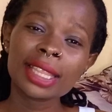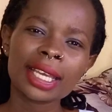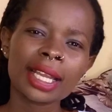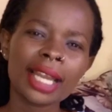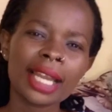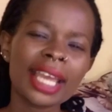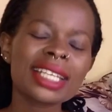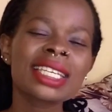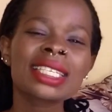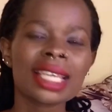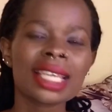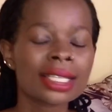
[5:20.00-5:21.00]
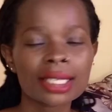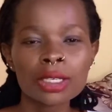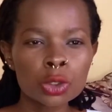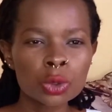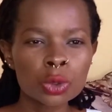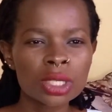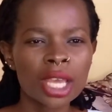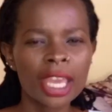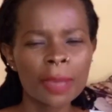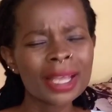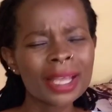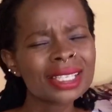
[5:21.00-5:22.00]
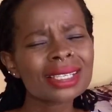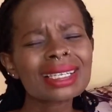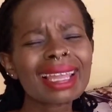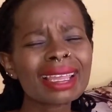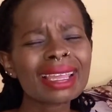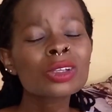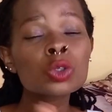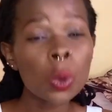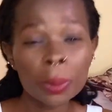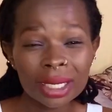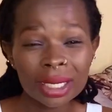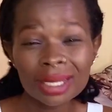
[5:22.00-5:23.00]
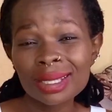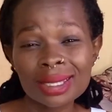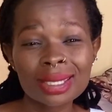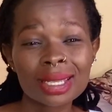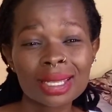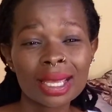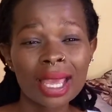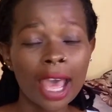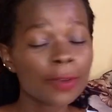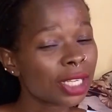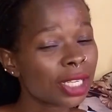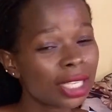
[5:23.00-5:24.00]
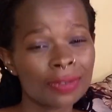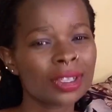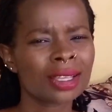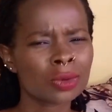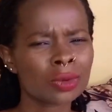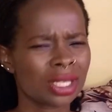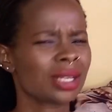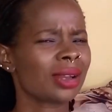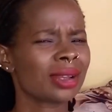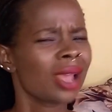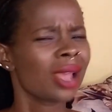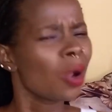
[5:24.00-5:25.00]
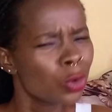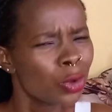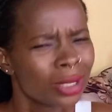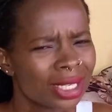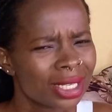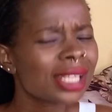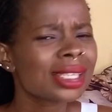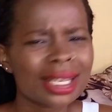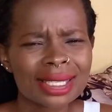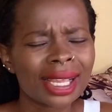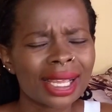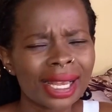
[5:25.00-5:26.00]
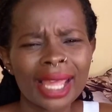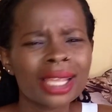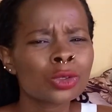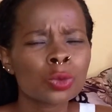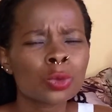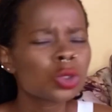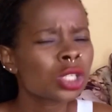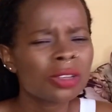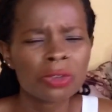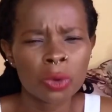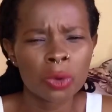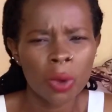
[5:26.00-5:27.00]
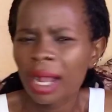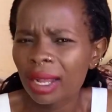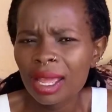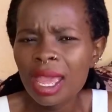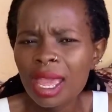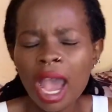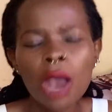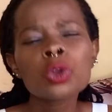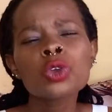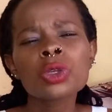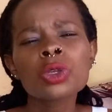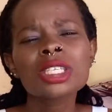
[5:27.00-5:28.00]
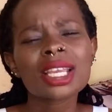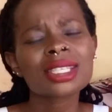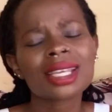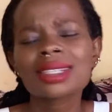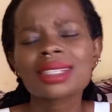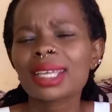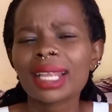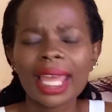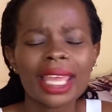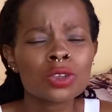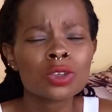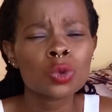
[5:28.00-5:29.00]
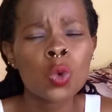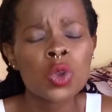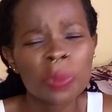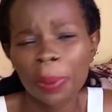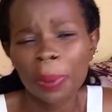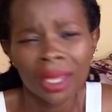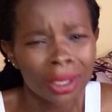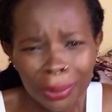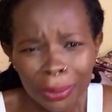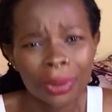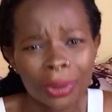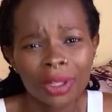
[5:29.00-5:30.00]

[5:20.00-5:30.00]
the client, he starts issues. Imagine like 2 minutes after giving out the client. How do you judge that the client won't give you work? How do you judge that the client won't pay you?